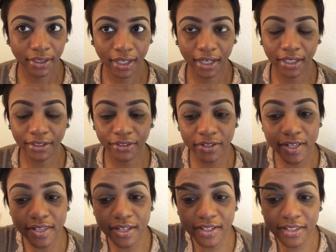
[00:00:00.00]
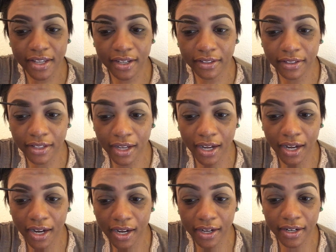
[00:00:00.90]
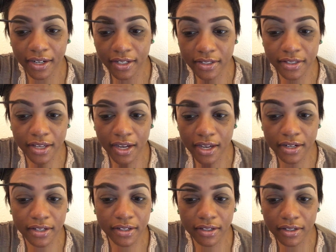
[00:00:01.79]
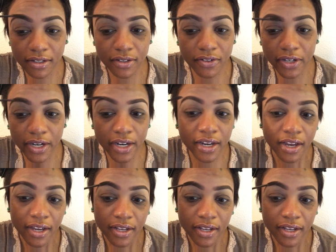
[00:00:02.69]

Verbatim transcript: I know it seems like a lot, and I just kind of go ahead.